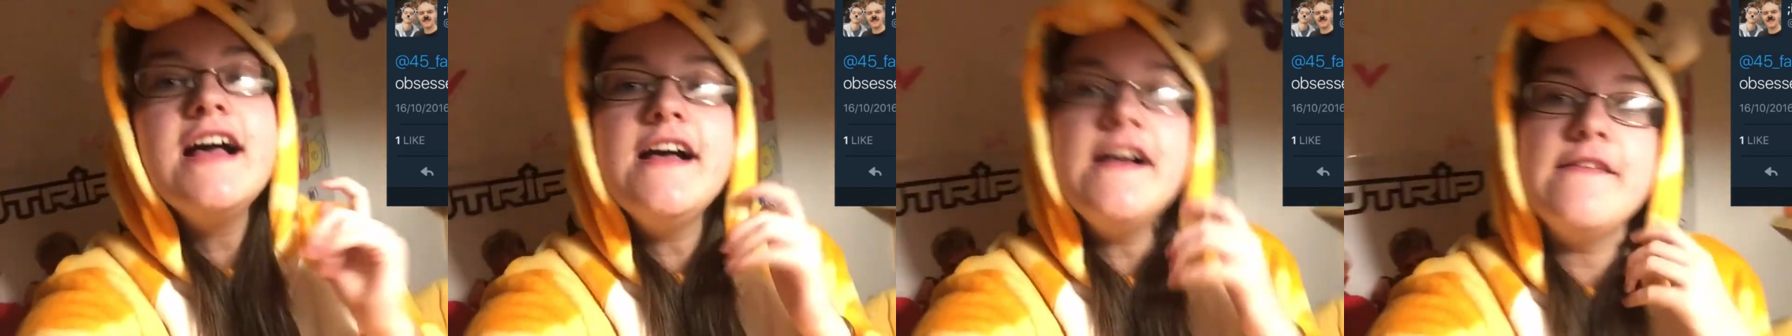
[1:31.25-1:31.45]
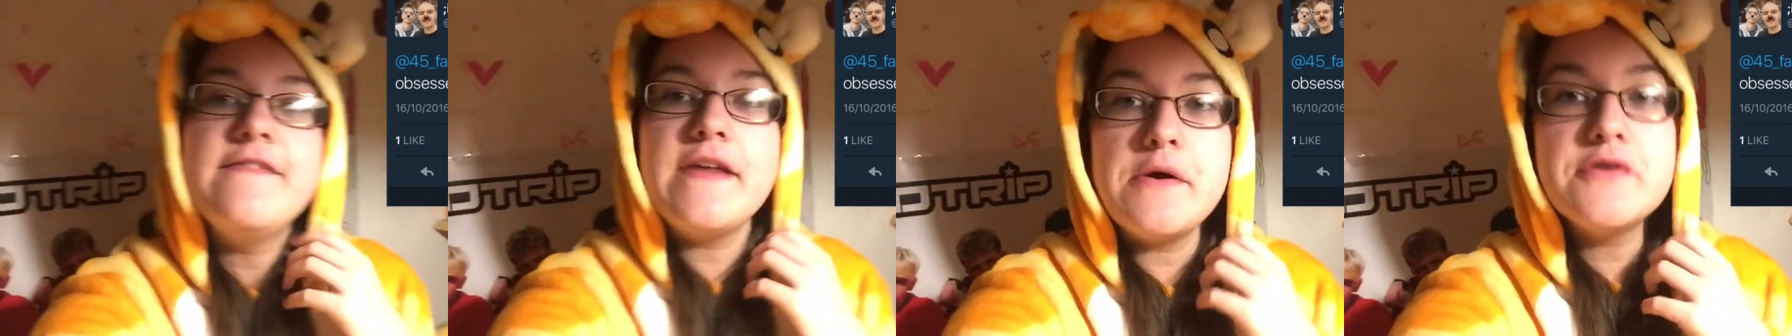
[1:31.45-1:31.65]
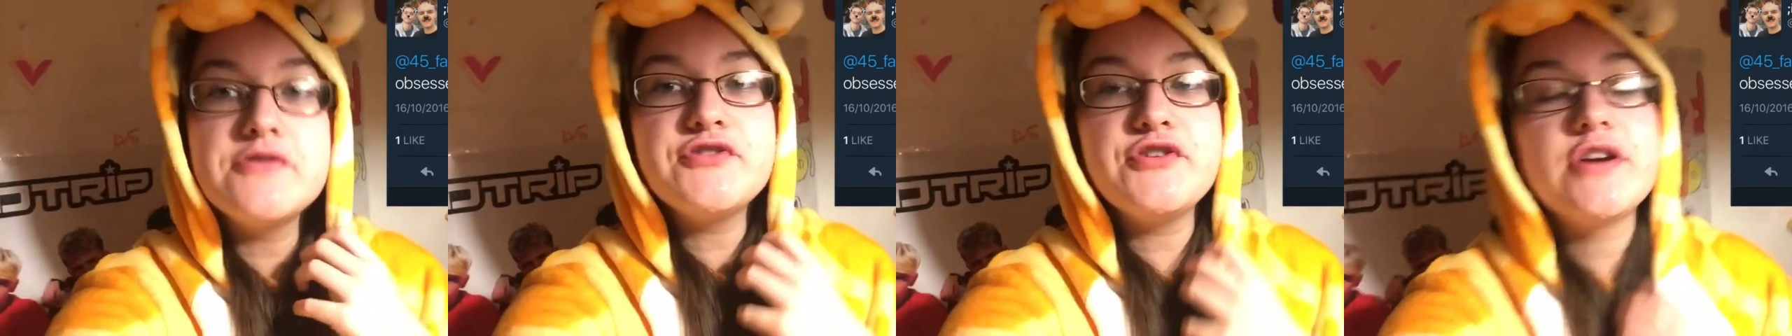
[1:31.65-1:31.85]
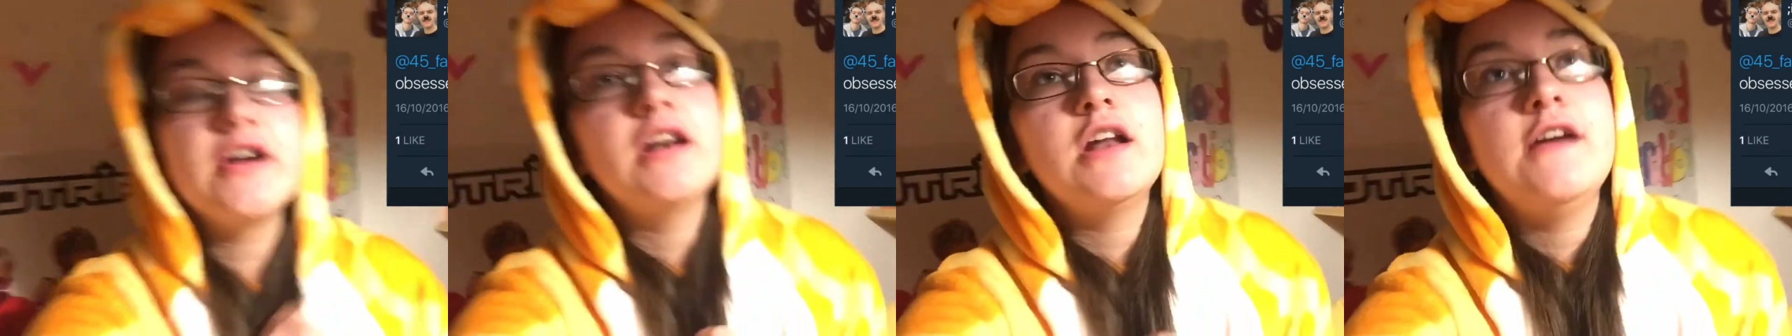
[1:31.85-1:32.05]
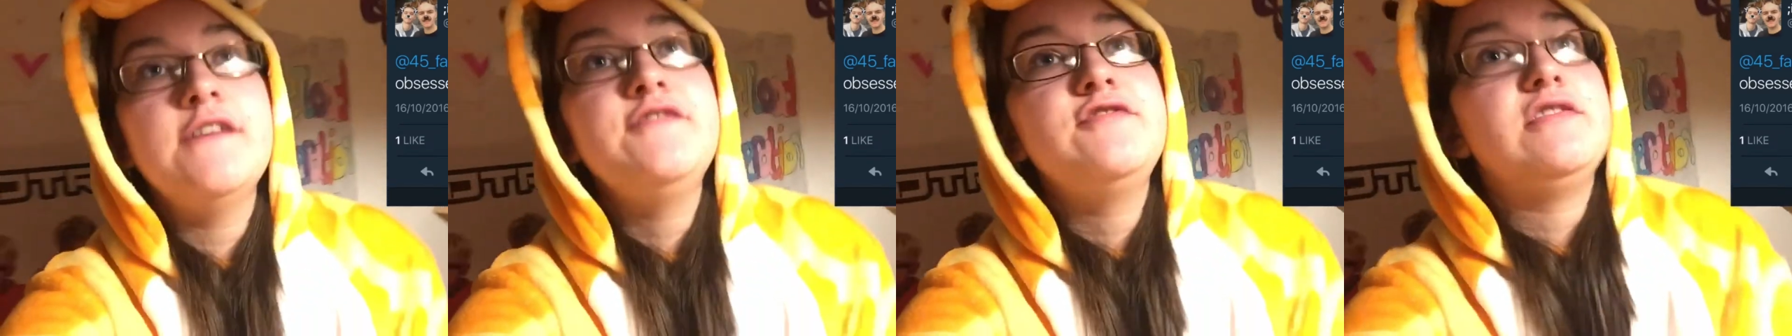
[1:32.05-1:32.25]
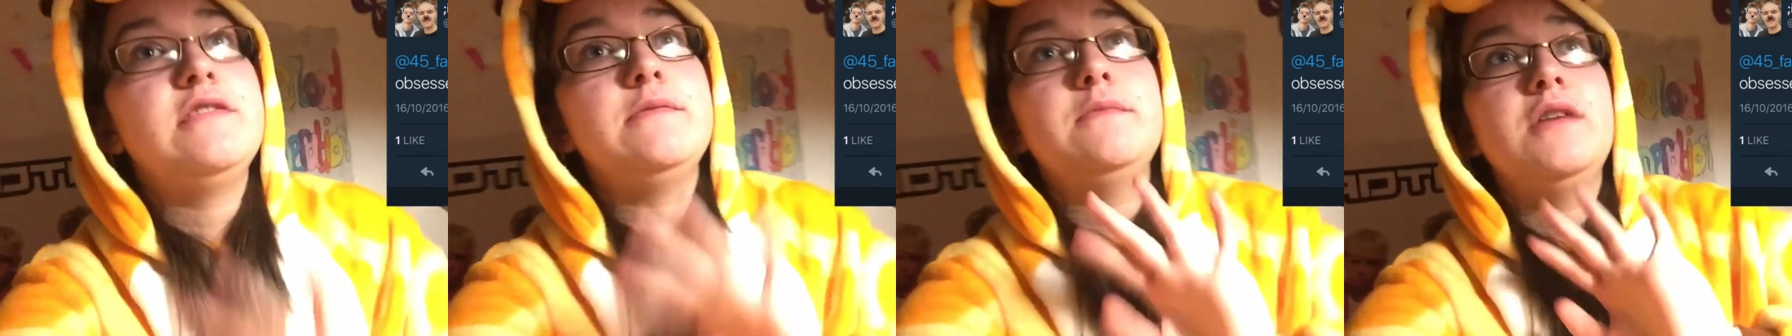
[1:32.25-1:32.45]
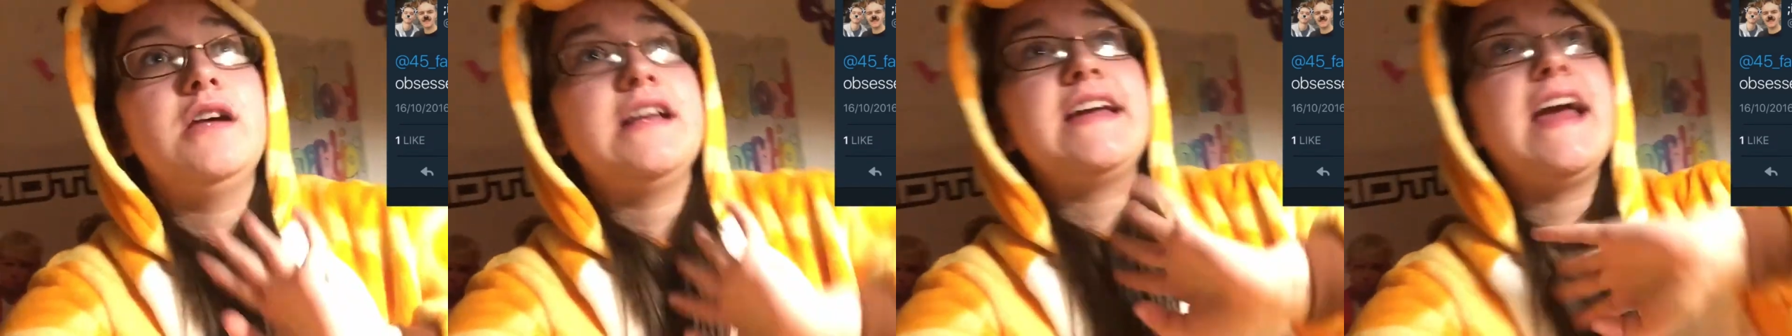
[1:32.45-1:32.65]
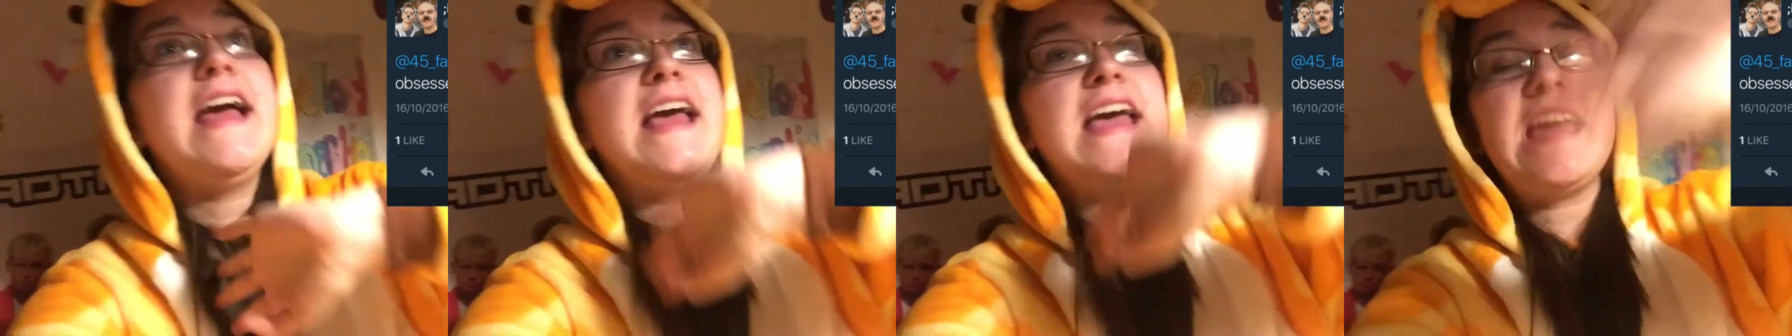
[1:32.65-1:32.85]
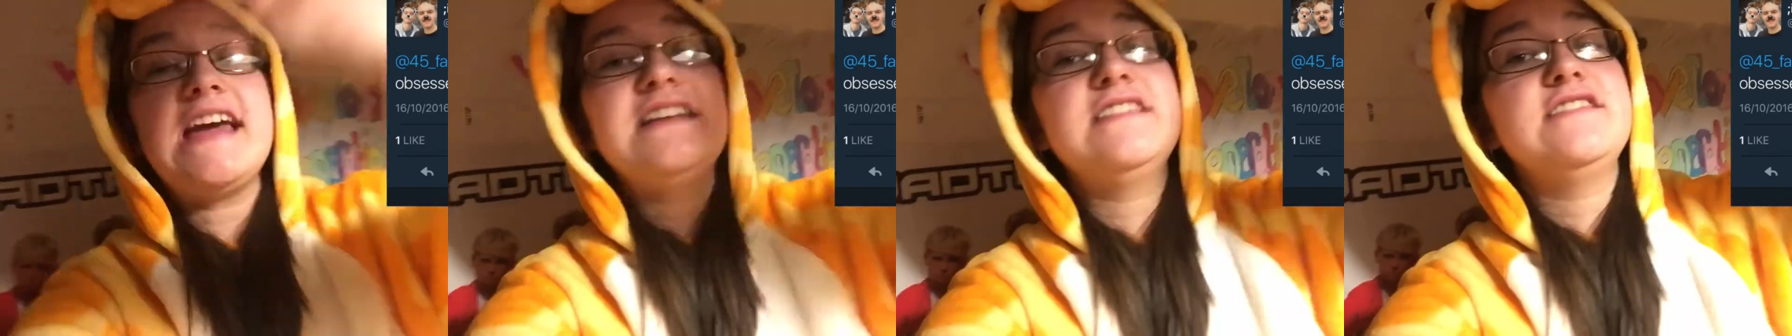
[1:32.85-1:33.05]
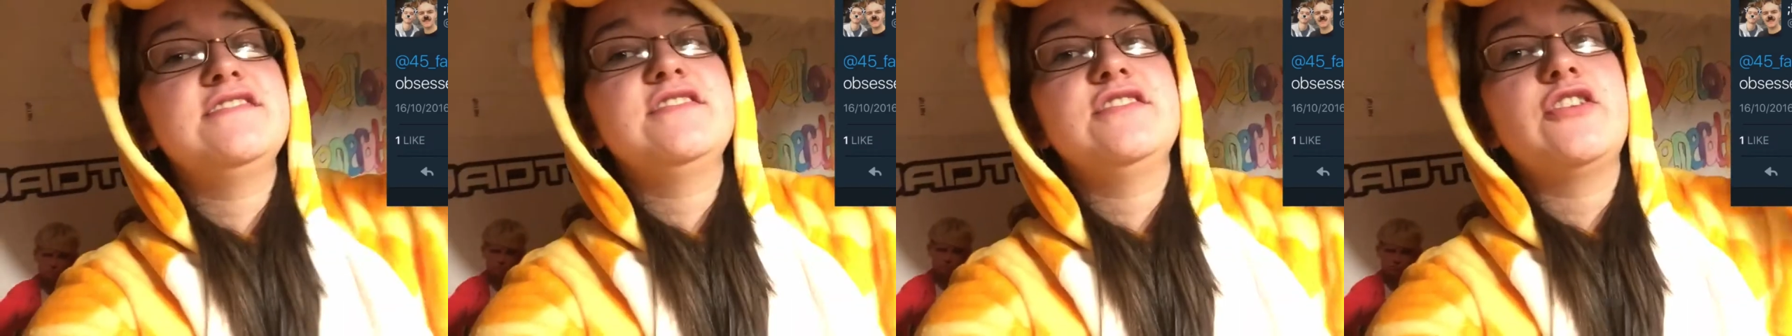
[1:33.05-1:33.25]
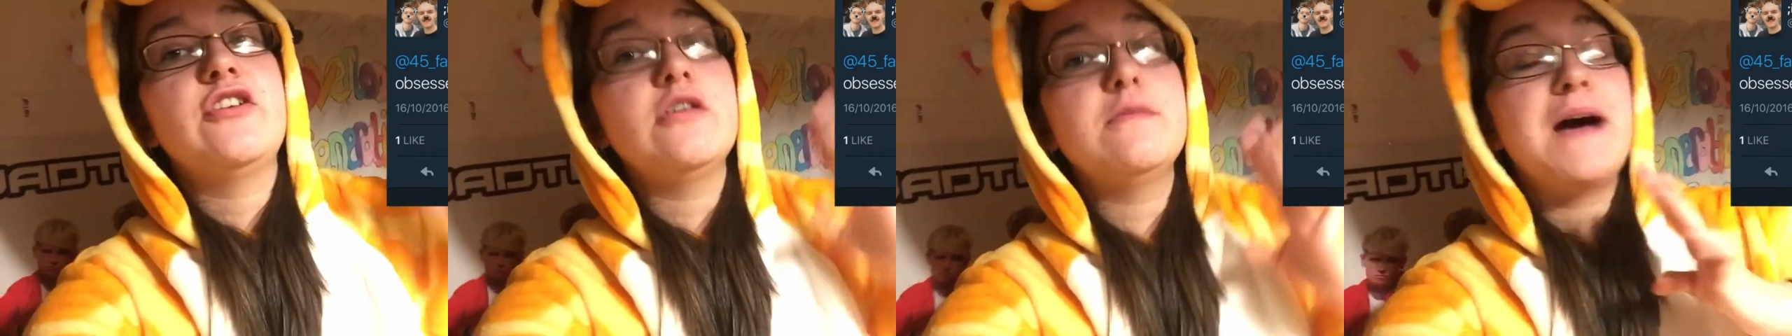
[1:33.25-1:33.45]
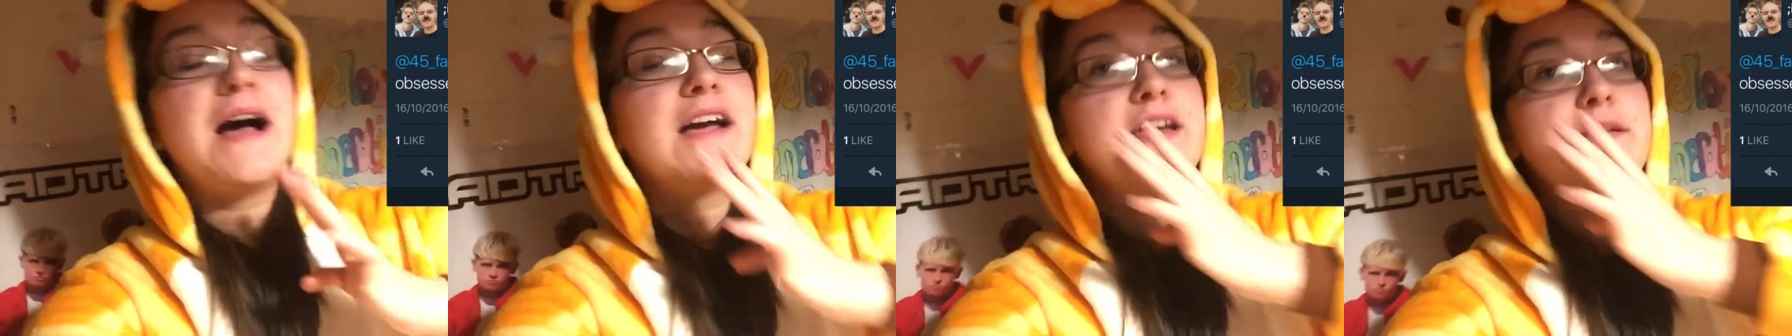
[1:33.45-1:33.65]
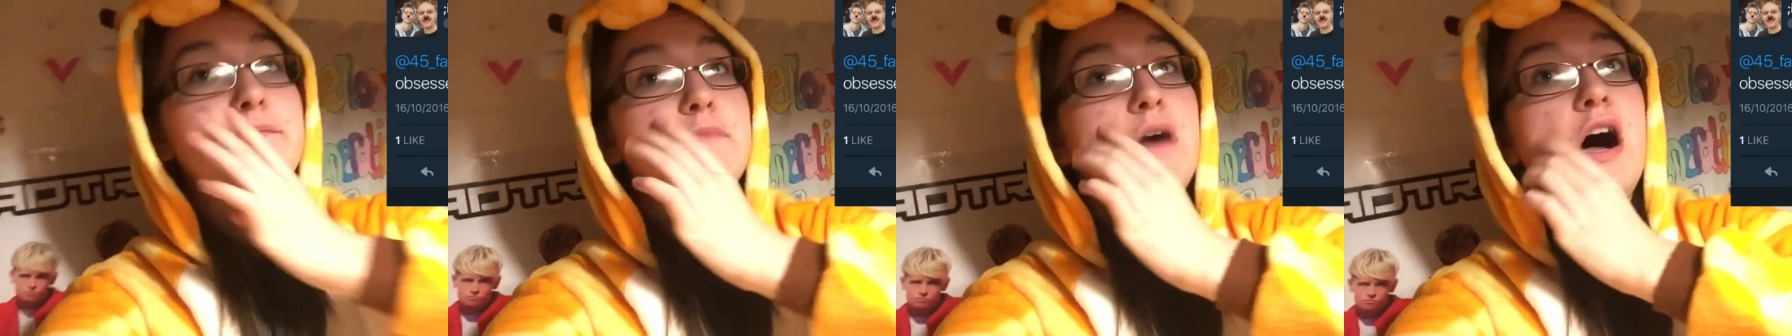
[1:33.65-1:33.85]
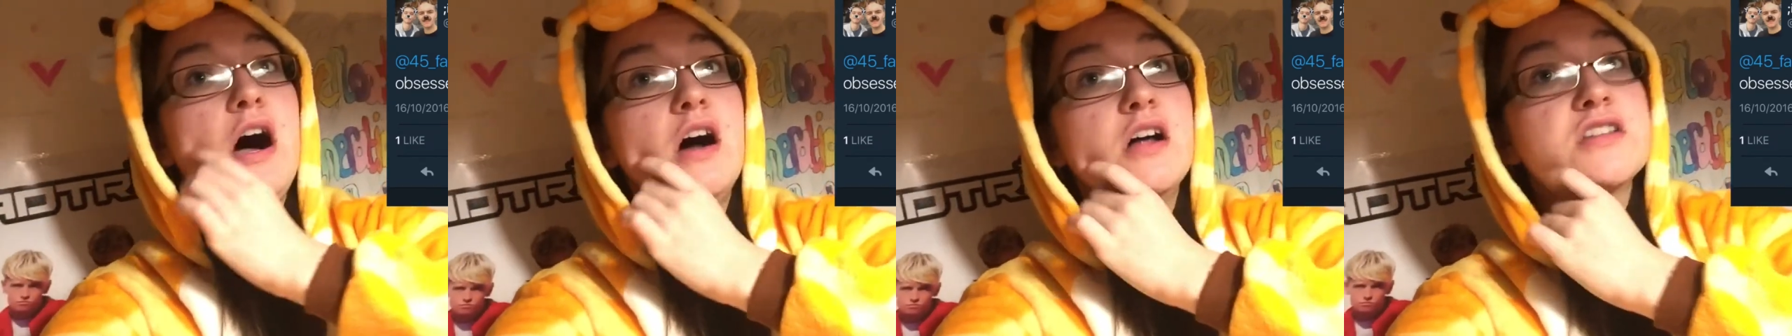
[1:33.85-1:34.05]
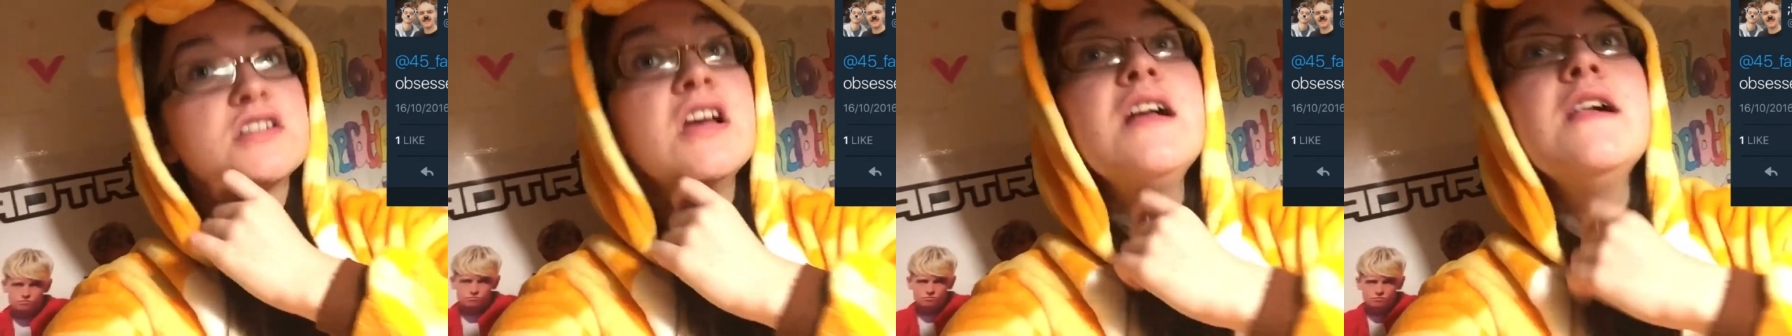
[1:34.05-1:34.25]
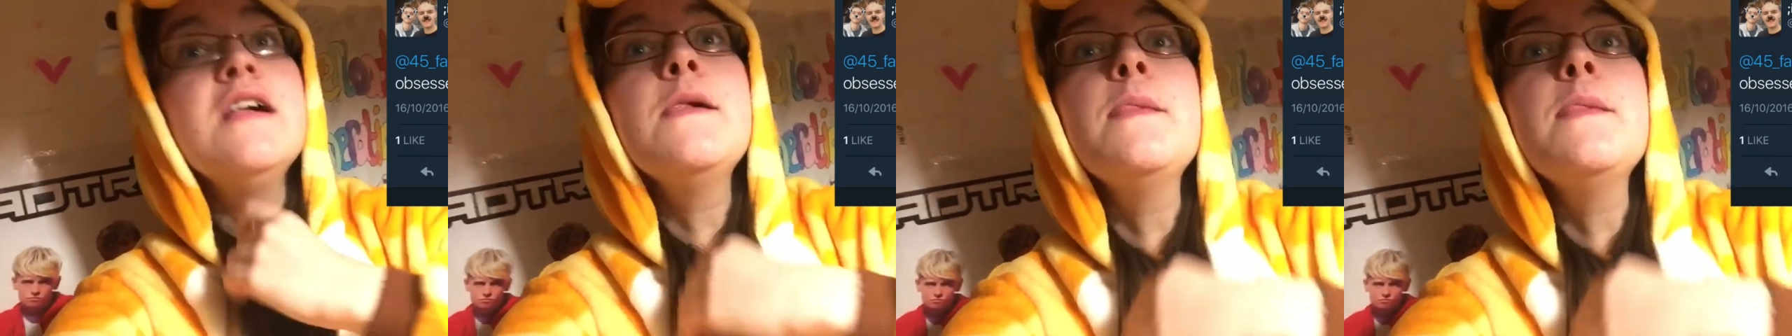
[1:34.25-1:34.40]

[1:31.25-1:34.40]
And they were doing a live stream, like, ages ago, back in March.